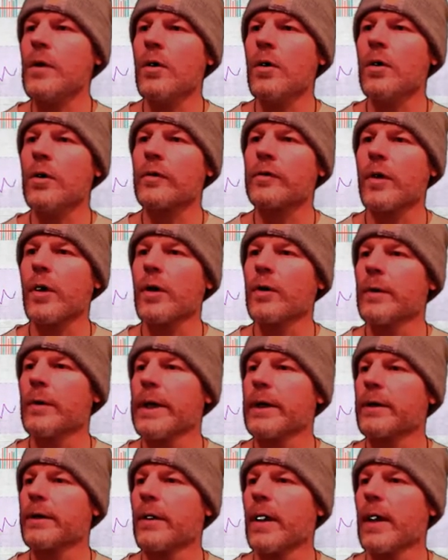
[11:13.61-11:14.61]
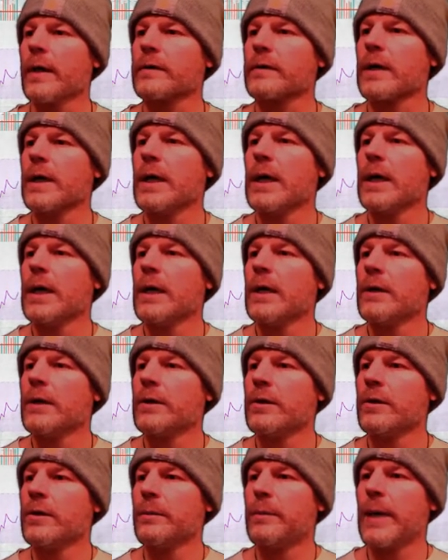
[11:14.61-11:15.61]
goes all the way across,
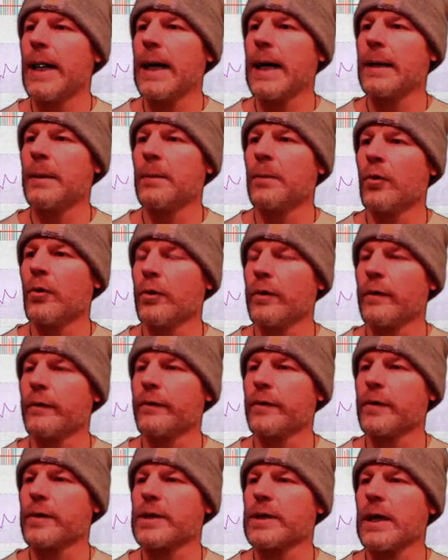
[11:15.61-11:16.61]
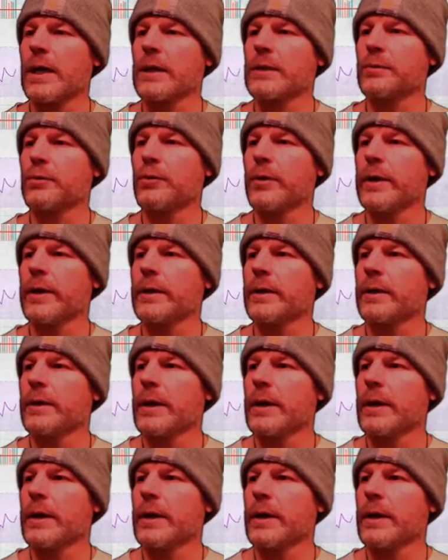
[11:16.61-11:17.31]
to the bottom or the first touch point.